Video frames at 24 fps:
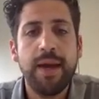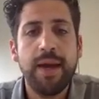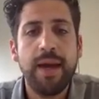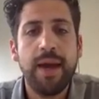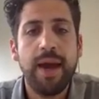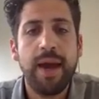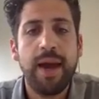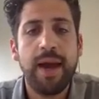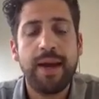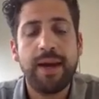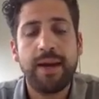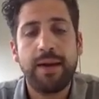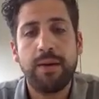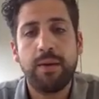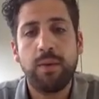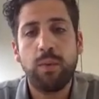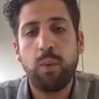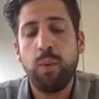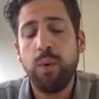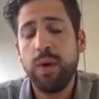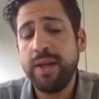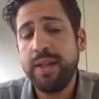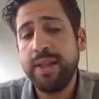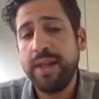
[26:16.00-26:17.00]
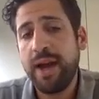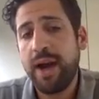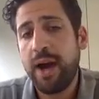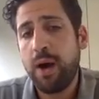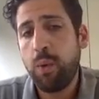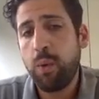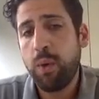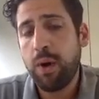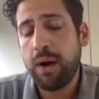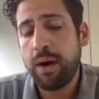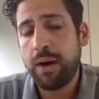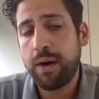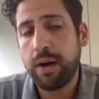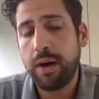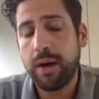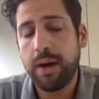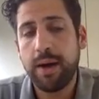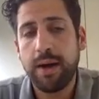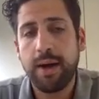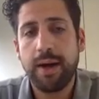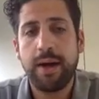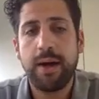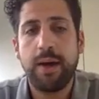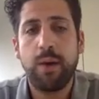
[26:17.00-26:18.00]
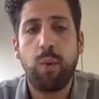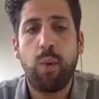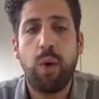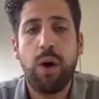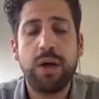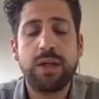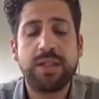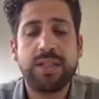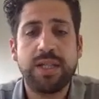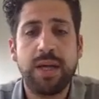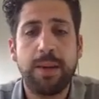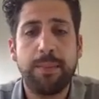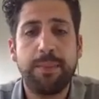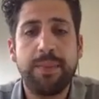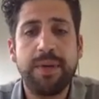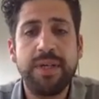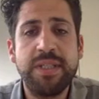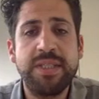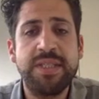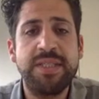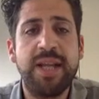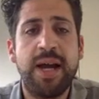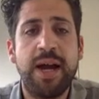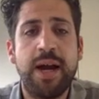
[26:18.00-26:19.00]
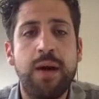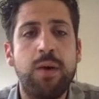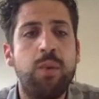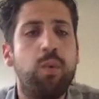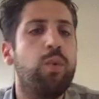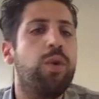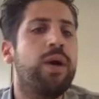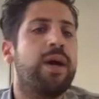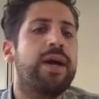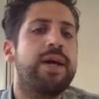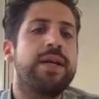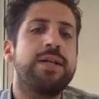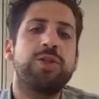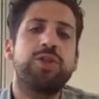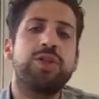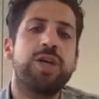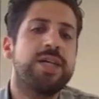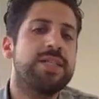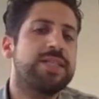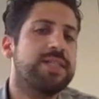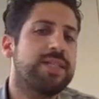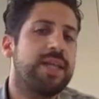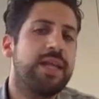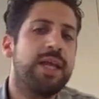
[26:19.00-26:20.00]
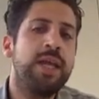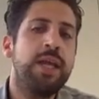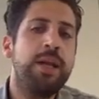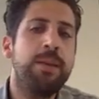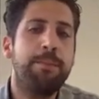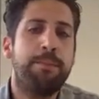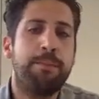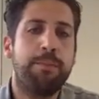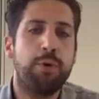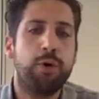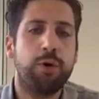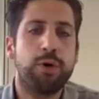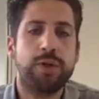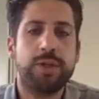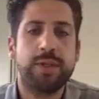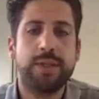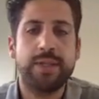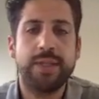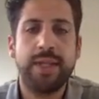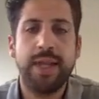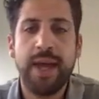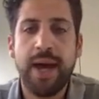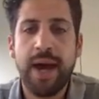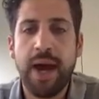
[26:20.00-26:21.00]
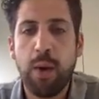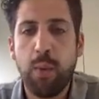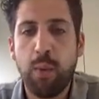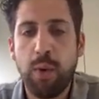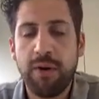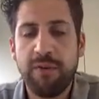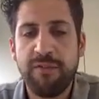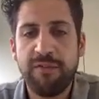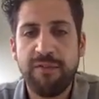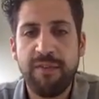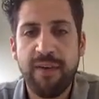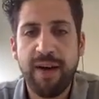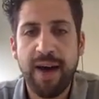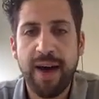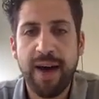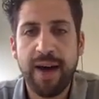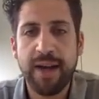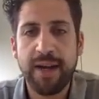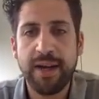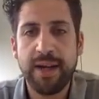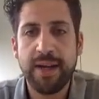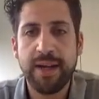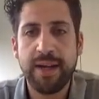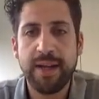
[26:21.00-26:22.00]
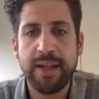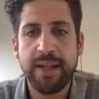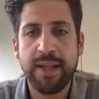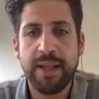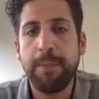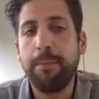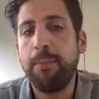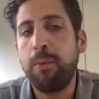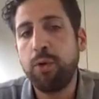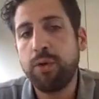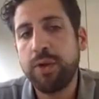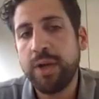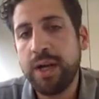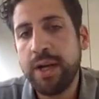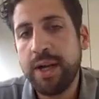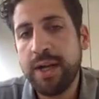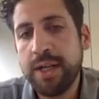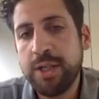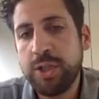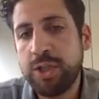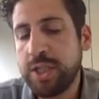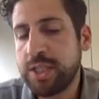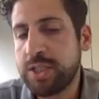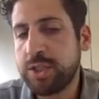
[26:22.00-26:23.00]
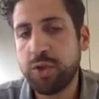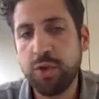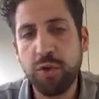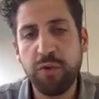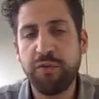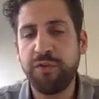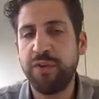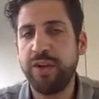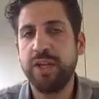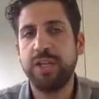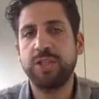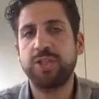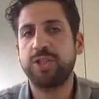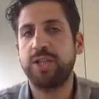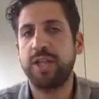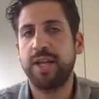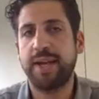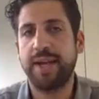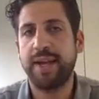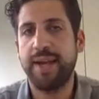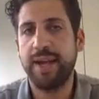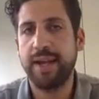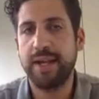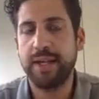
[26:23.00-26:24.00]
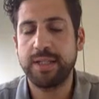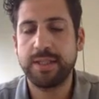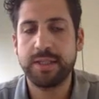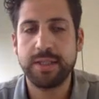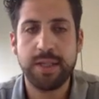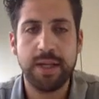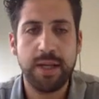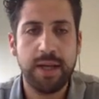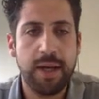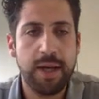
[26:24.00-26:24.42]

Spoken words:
And when our WOXA is done, we can just import our file in the Modelier just to finish the case.